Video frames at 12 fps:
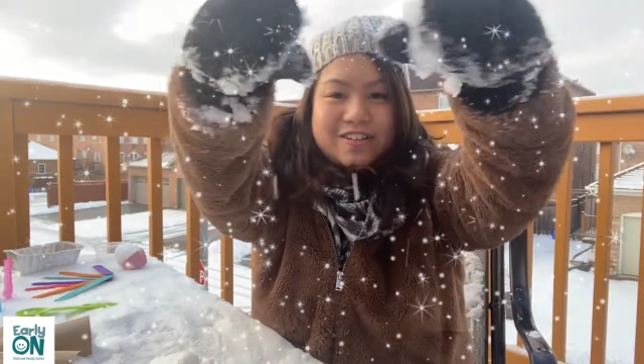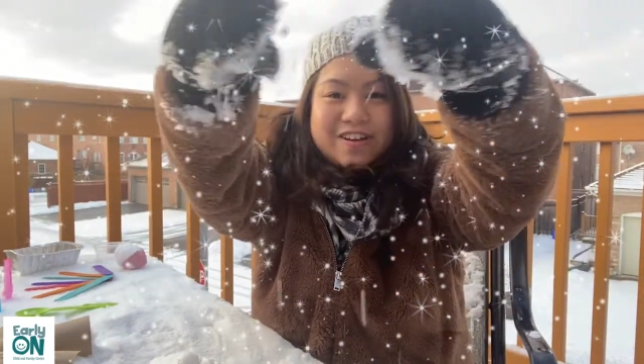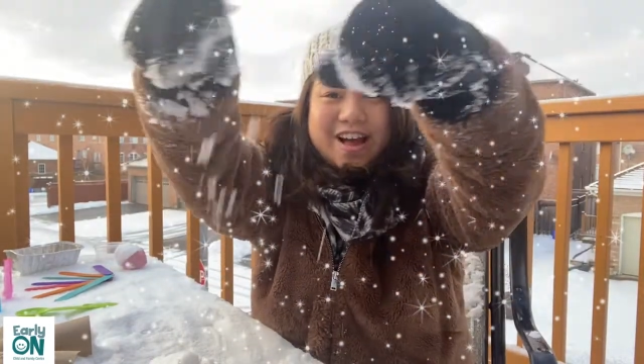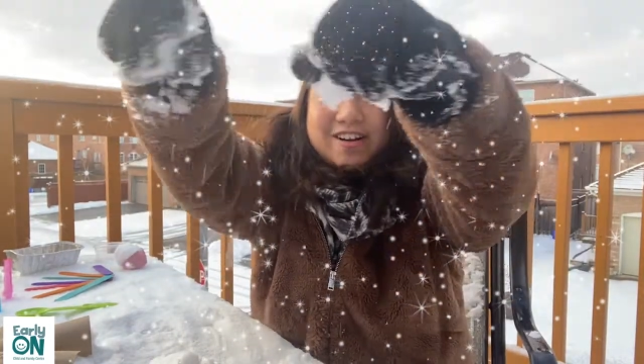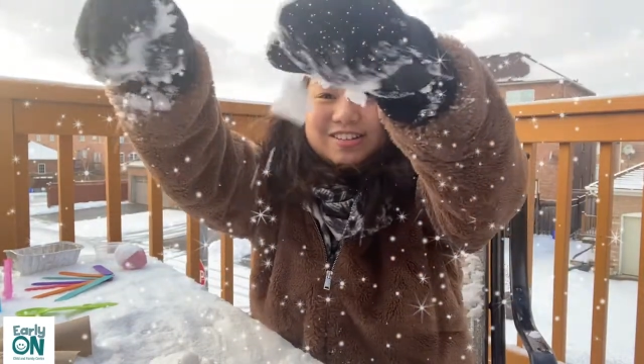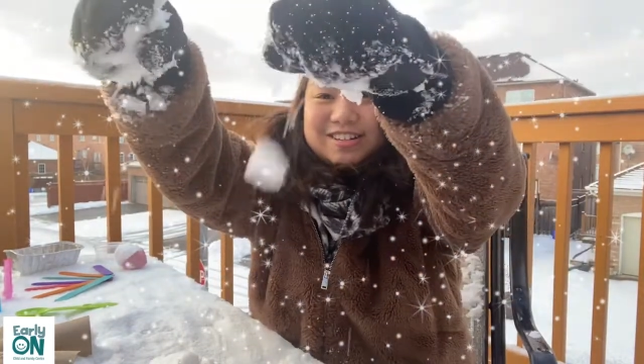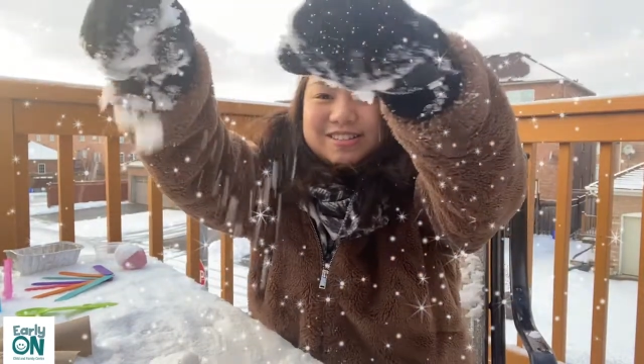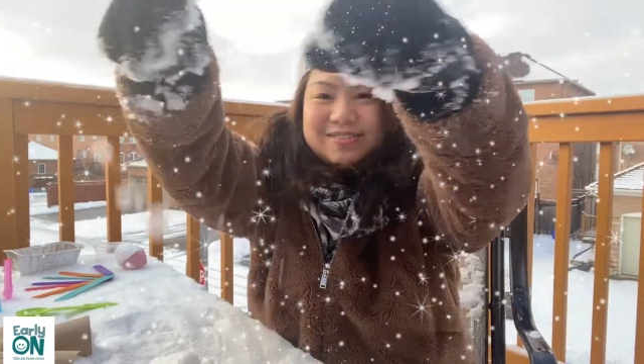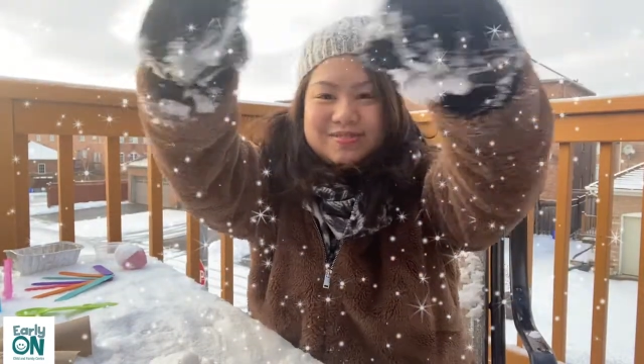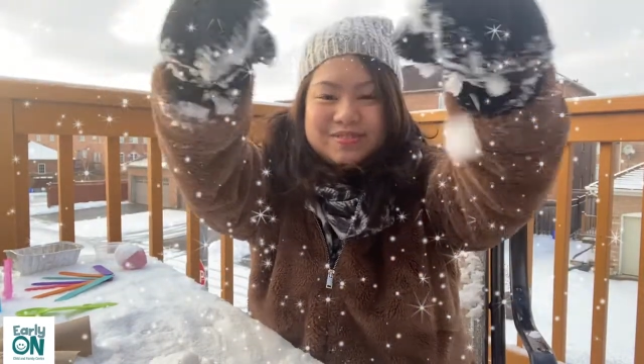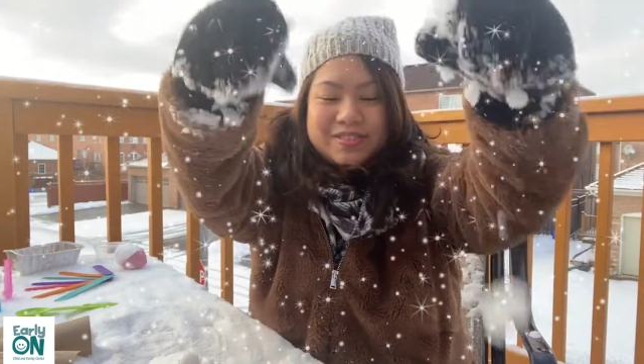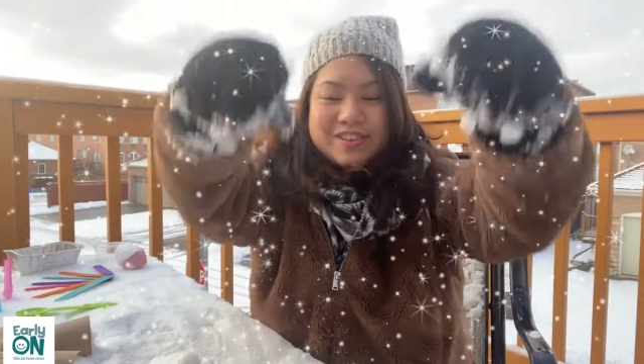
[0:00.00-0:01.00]
around.
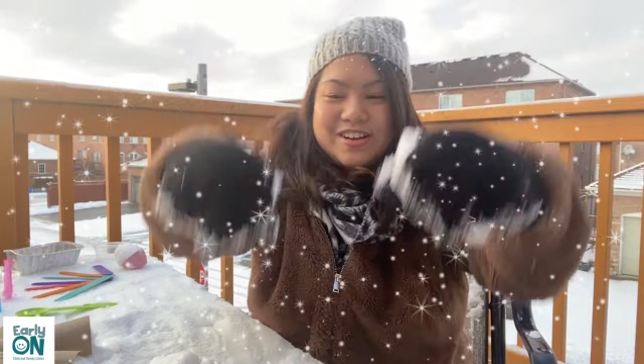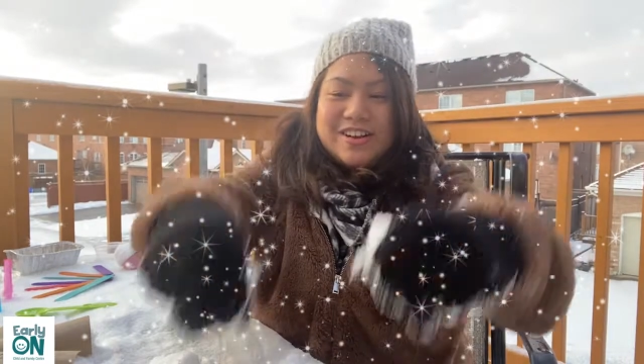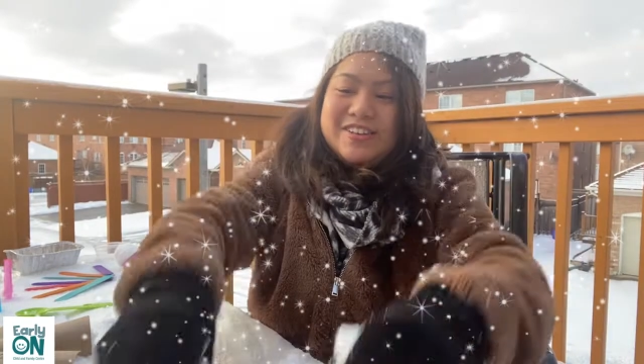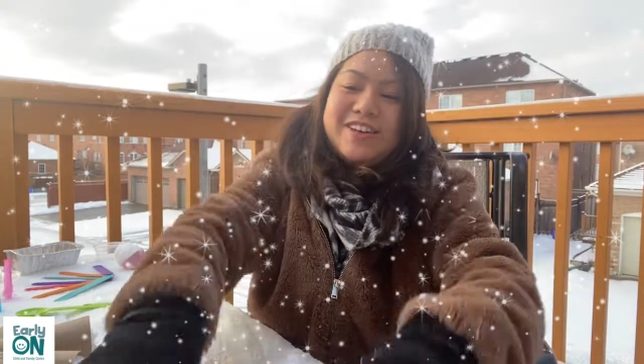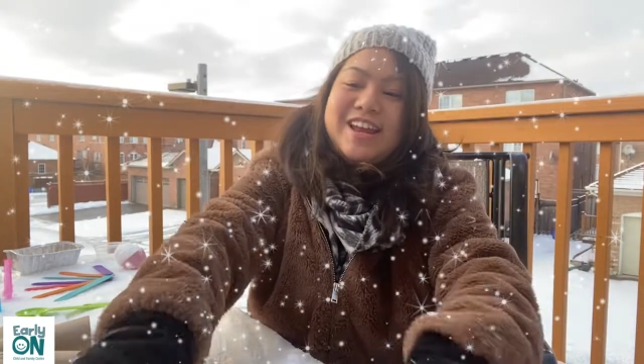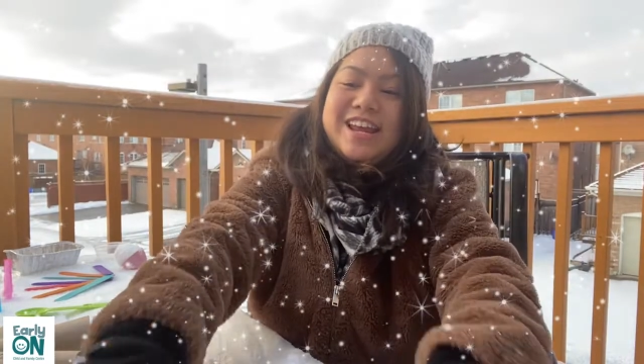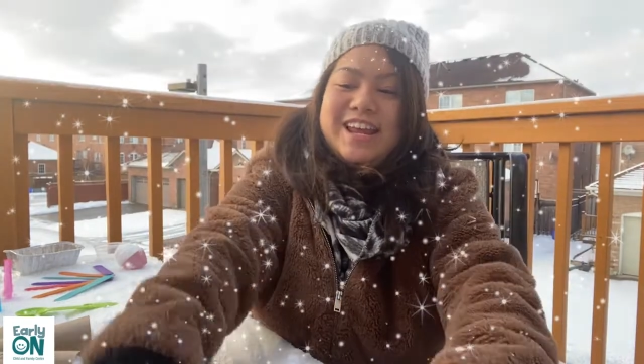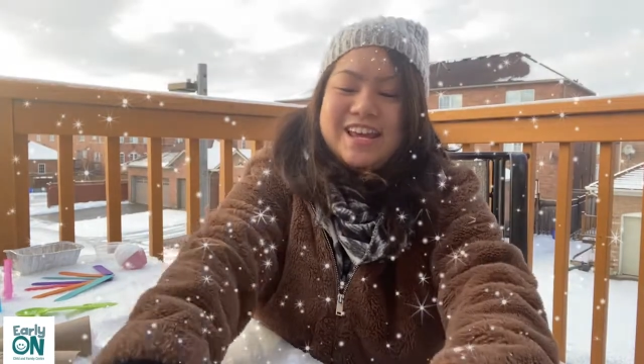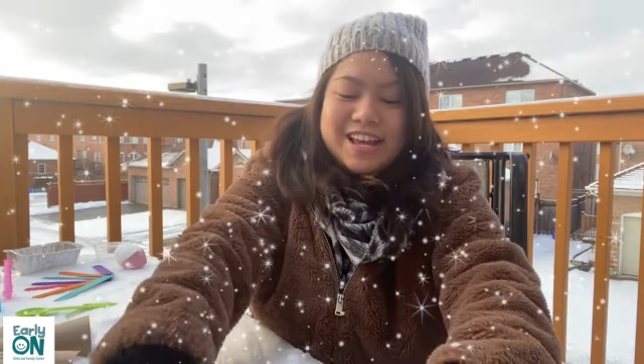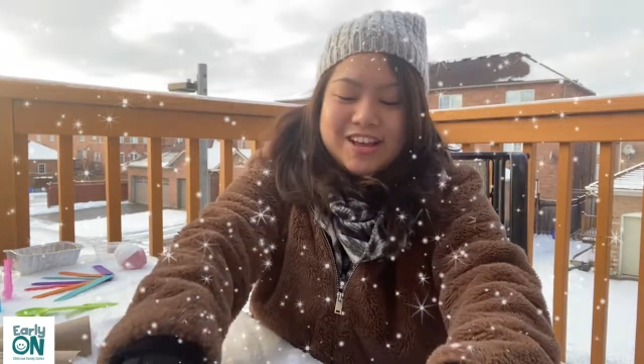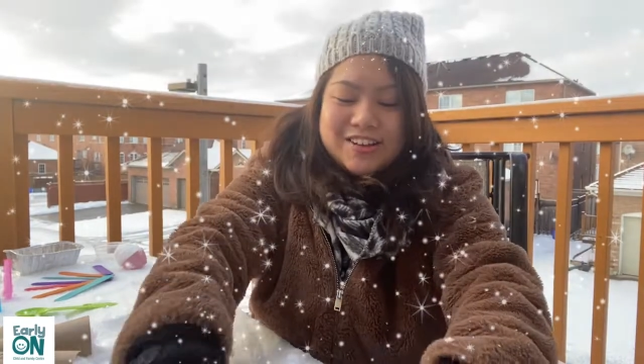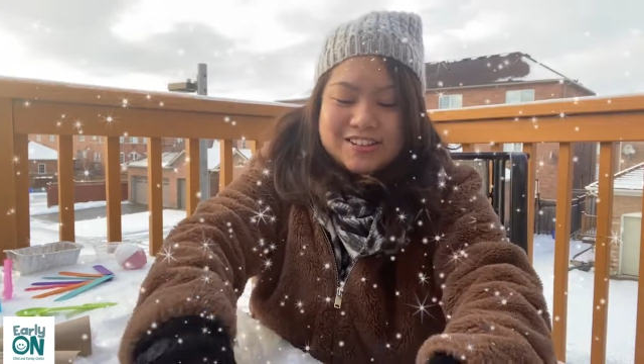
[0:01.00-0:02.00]
Ready?
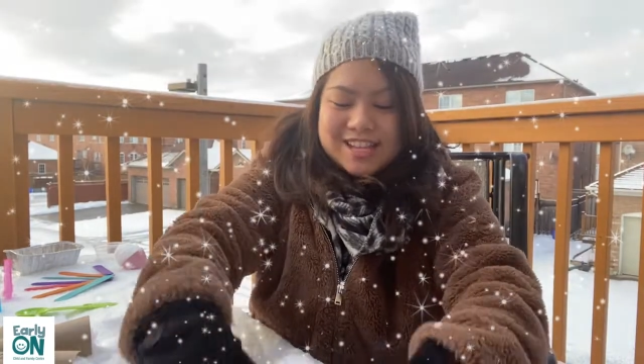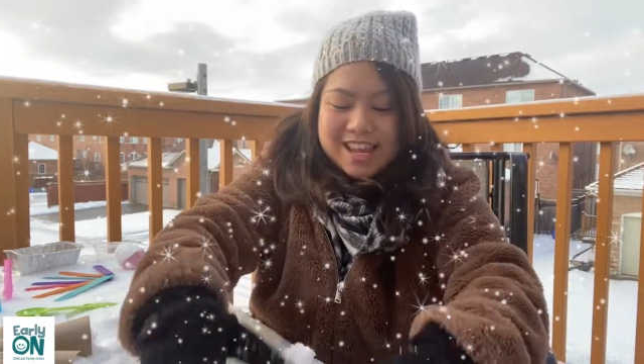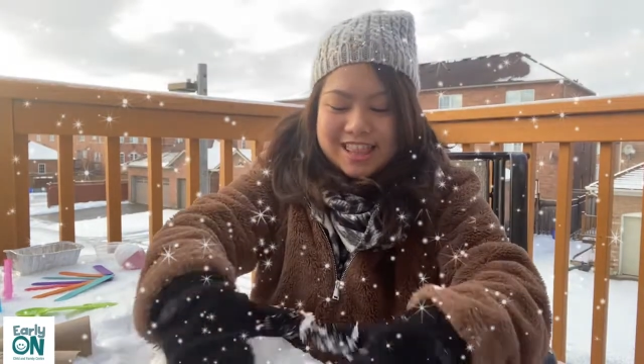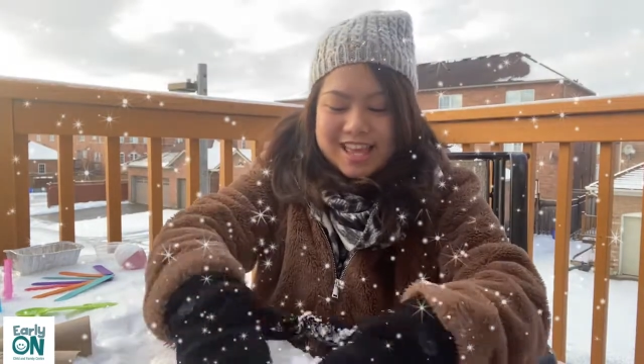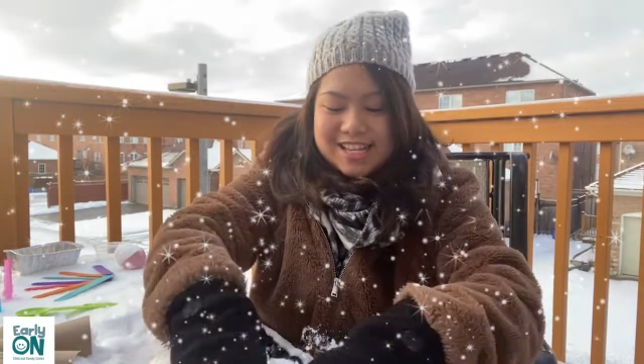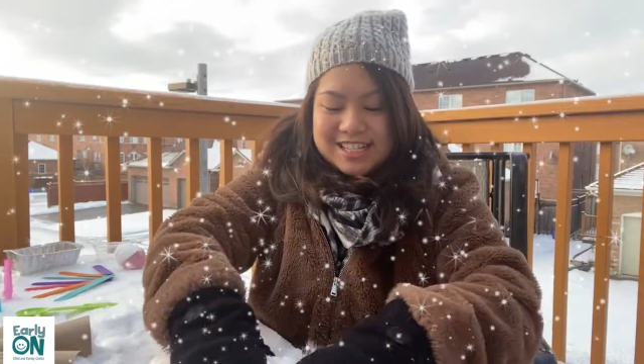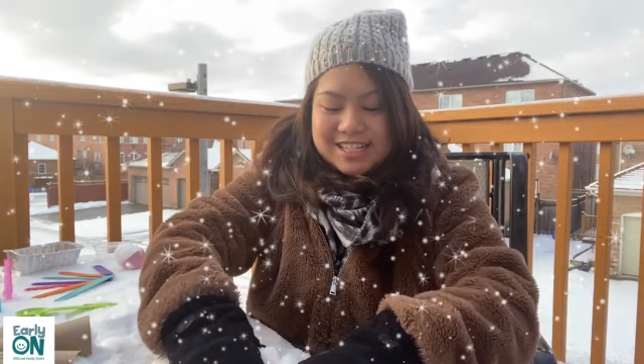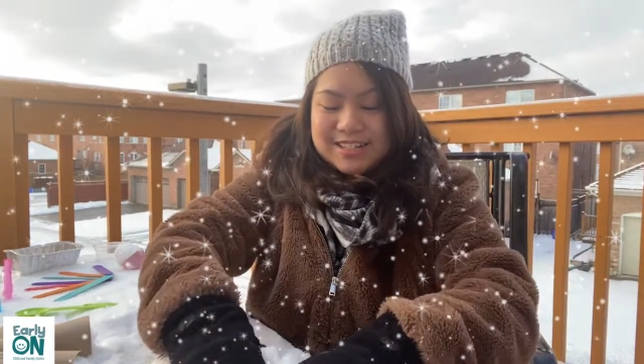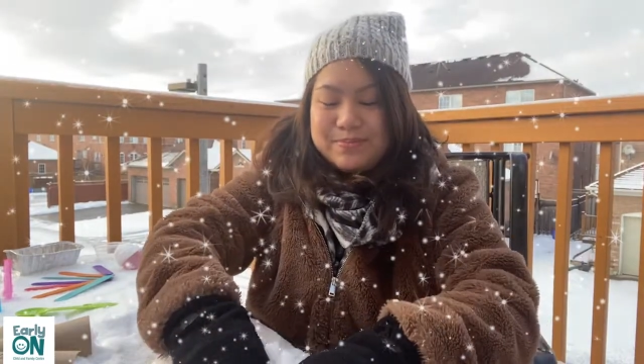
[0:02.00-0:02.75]
It goes like this.